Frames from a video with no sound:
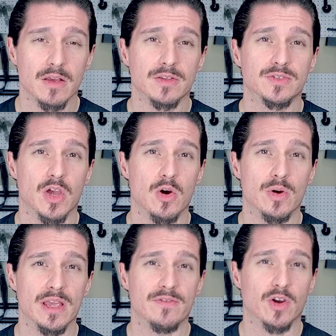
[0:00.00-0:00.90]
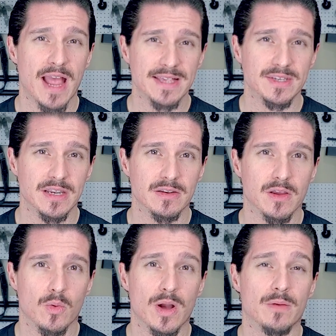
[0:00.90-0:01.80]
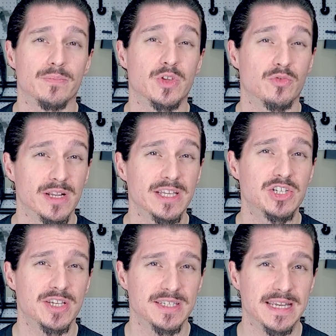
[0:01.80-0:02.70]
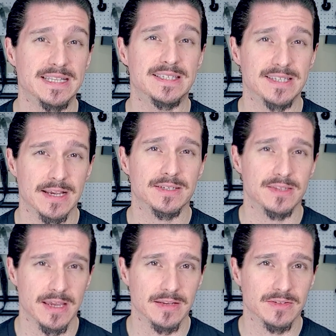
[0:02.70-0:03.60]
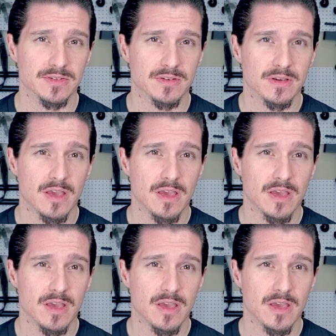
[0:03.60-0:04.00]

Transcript: So if you're hesitant, well, you really just need 6 things.